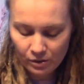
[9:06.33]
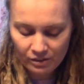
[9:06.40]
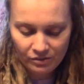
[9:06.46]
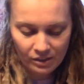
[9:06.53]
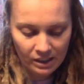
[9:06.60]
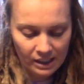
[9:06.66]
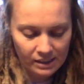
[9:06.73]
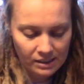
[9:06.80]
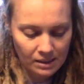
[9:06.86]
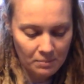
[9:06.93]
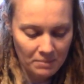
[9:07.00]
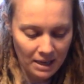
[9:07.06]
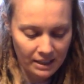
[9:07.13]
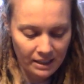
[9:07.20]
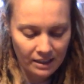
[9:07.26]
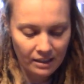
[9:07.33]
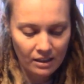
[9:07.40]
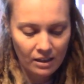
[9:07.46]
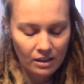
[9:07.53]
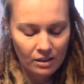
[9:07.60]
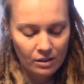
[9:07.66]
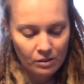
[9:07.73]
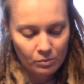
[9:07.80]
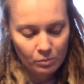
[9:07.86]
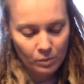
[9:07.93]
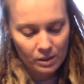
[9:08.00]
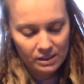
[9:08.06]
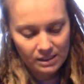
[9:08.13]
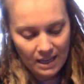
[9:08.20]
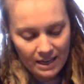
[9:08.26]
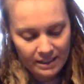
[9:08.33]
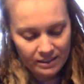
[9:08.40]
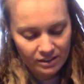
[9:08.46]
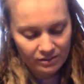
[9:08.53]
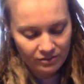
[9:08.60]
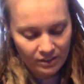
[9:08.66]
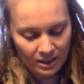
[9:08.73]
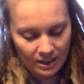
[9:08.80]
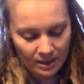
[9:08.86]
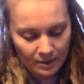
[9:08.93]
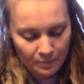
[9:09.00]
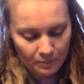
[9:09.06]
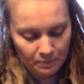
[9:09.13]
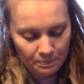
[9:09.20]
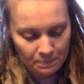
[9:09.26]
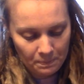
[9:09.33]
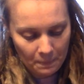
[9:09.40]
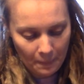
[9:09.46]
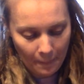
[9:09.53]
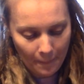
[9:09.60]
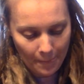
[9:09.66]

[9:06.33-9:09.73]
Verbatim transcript: I feel like somebody was kind of um,